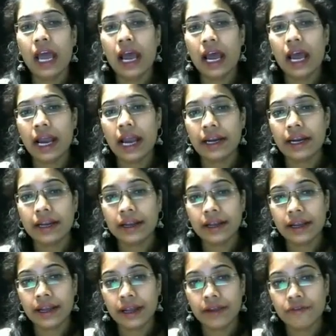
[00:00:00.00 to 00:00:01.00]
and
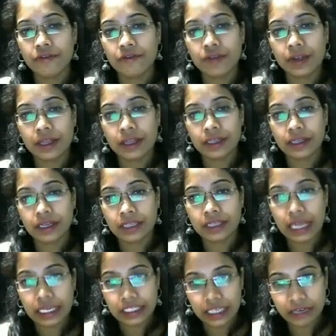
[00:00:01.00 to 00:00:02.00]
if there is
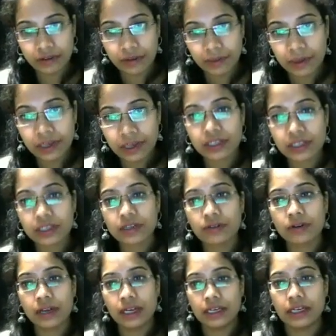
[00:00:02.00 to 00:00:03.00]
a HIV patient
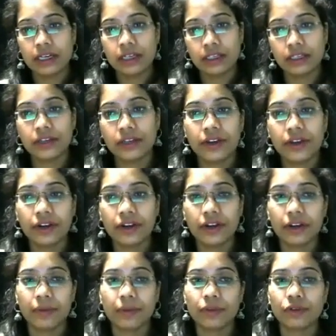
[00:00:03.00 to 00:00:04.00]
or any other
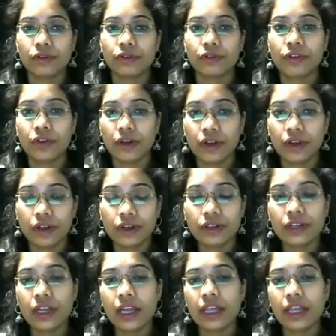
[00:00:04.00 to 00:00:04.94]
recurrent episodes of thrush,